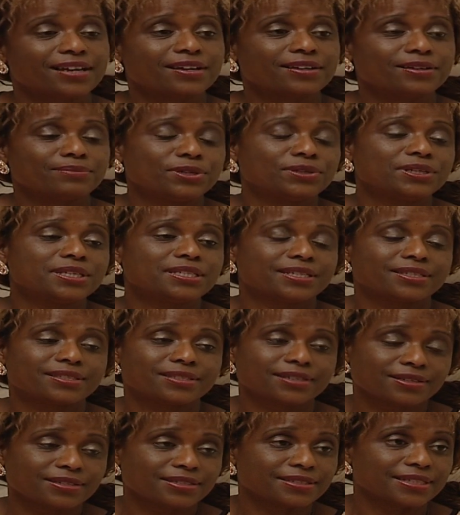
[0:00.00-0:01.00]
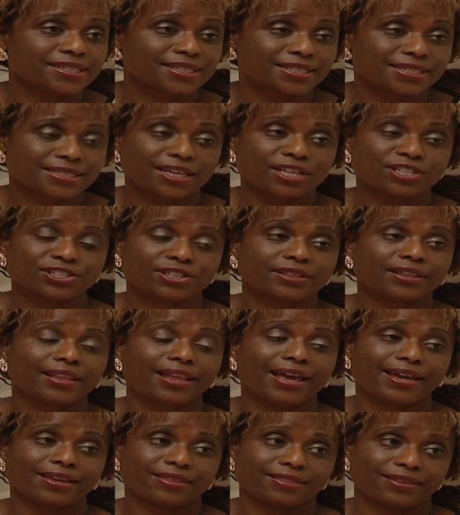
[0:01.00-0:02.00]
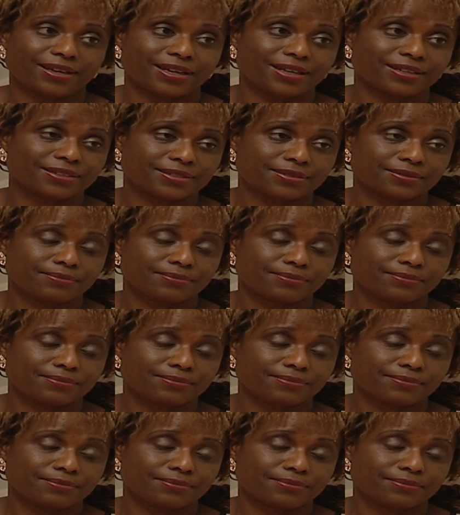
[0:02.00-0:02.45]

community does need a station like that.